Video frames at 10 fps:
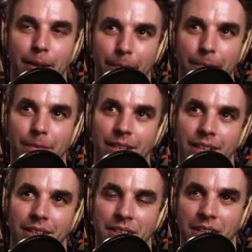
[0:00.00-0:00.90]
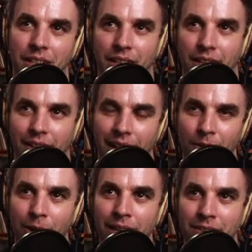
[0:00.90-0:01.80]
Yep.
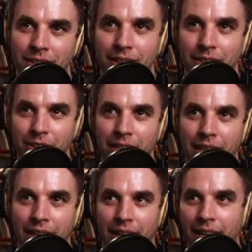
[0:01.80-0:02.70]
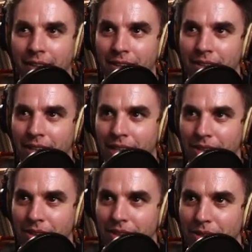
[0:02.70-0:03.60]
And White is looking at either
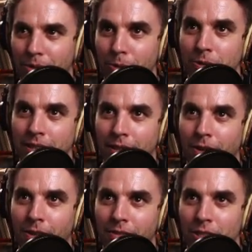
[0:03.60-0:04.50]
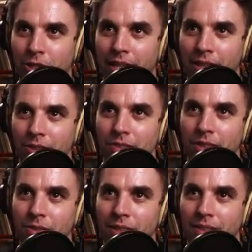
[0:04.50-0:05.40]
like losing all of the triangle
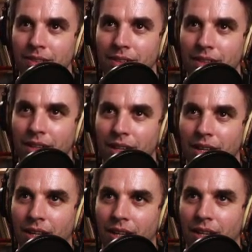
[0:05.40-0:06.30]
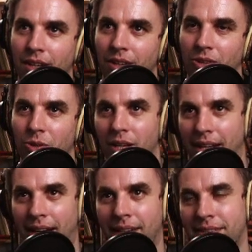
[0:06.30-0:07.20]
stones or
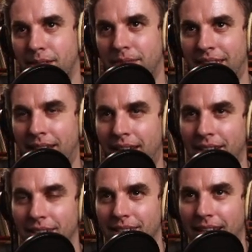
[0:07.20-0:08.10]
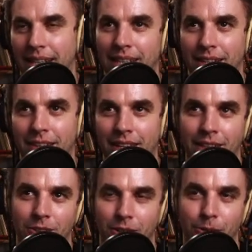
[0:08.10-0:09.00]
gaining
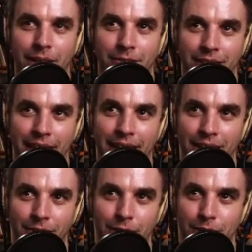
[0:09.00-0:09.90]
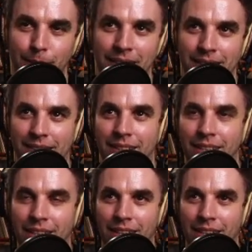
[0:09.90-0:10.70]
nothing or whatever they had in the first place.